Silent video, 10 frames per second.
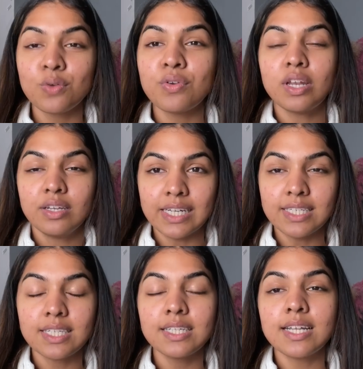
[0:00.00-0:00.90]
If you're
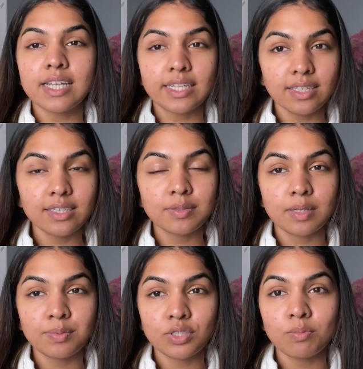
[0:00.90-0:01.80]
interested, then check the
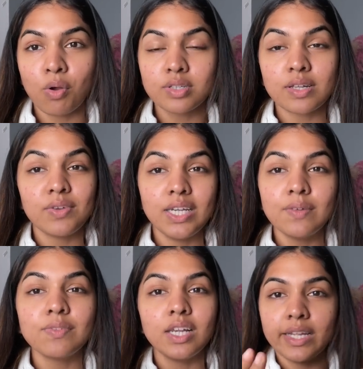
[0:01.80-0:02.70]
description box. I will
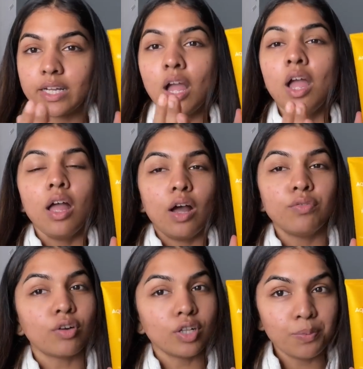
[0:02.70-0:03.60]
leave the link
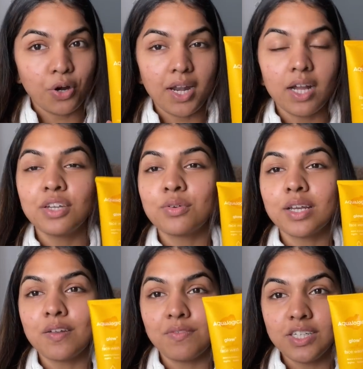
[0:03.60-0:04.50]
for the product. You
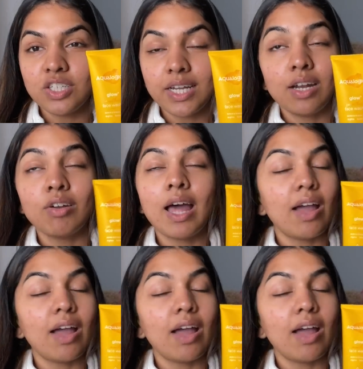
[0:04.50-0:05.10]
can definitely check it out.